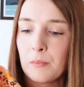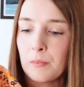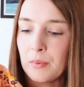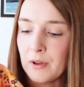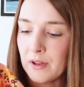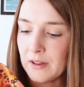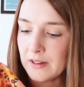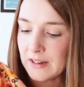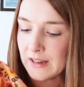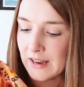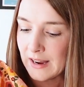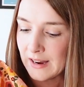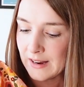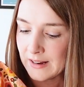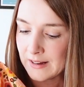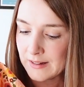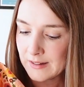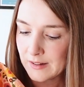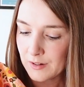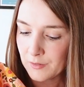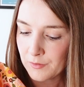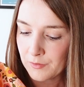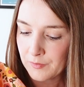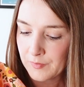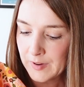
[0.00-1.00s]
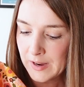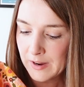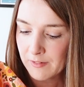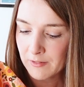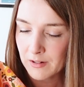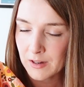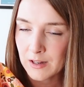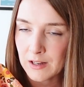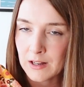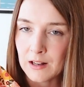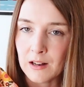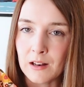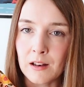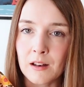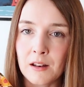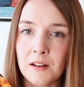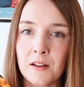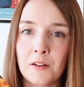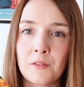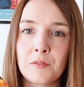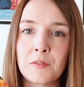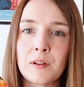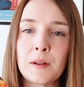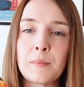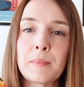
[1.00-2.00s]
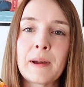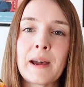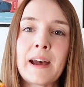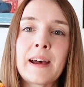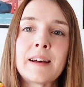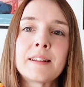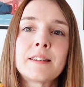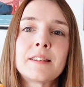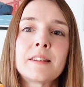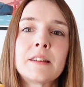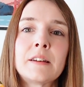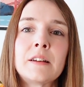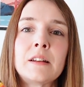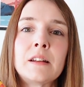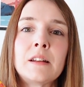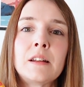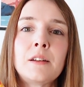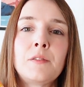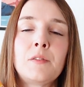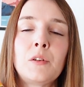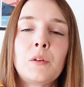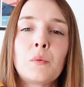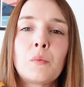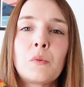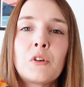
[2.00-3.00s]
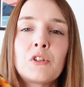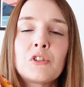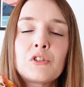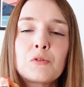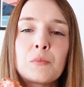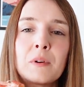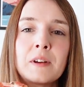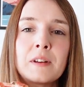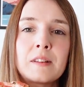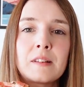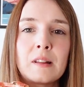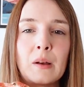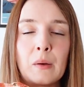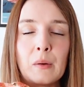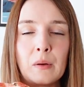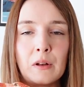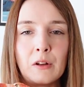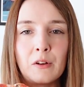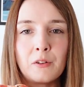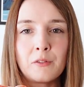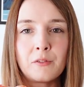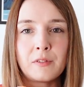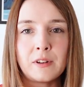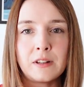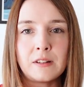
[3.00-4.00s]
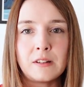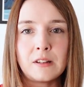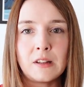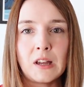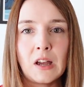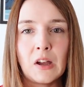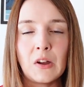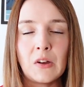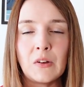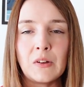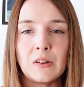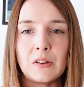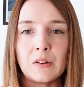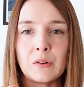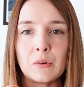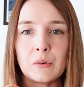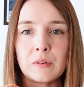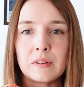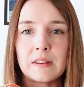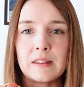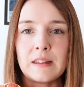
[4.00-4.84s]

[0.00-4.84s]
But yeah, it's a very lovely pattern. If you watch my sew along video, you'll